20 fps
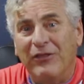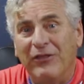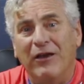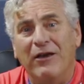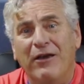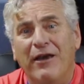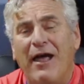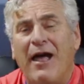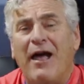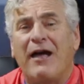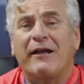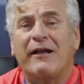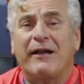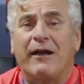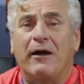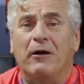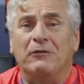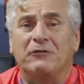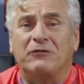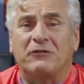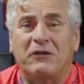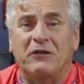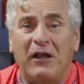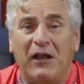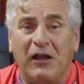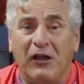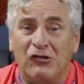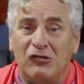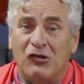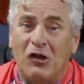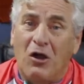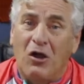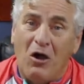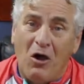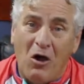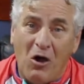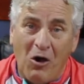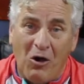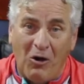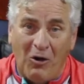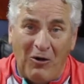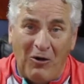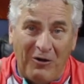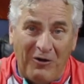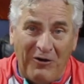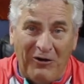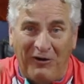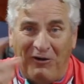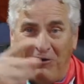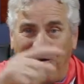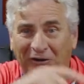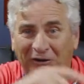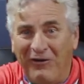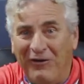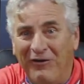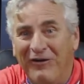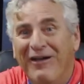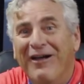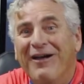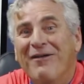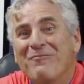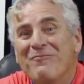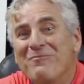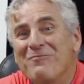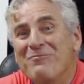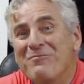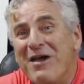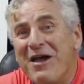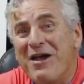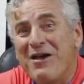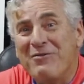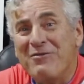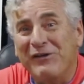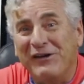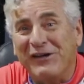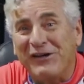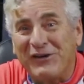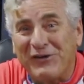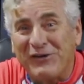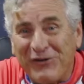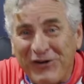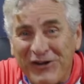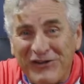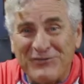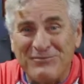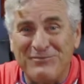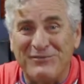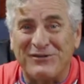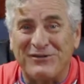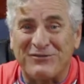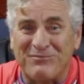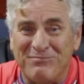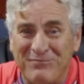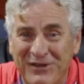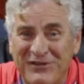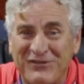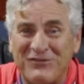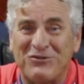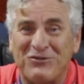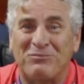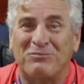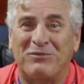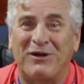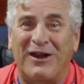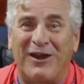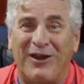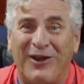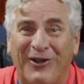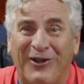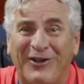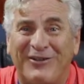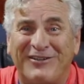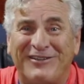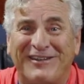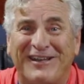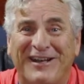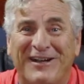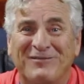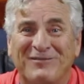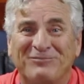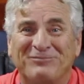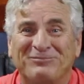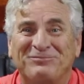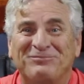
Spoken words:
the knockout stage. Ho, ho, ho, Merry Christmas, Mr. Palotta.